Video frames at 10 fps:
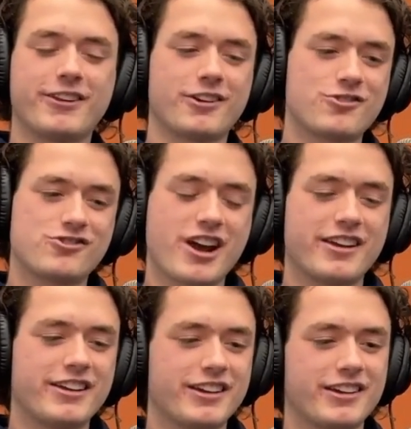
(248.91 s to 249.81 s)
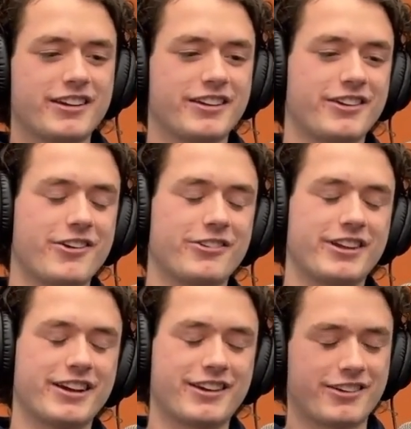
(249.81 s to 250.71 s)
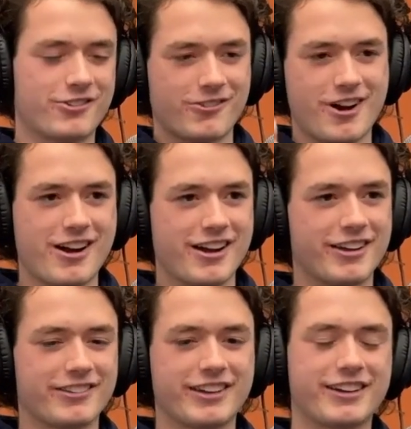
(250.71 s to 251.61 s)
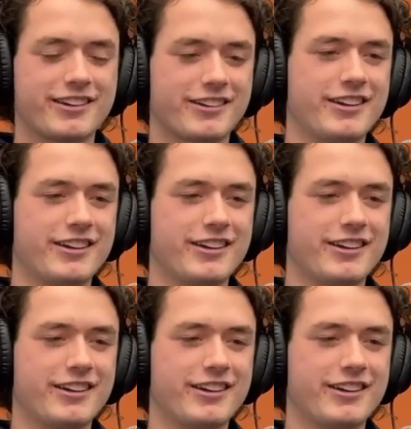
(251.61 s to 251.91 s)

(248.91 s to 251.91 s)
like shedding, like crying, like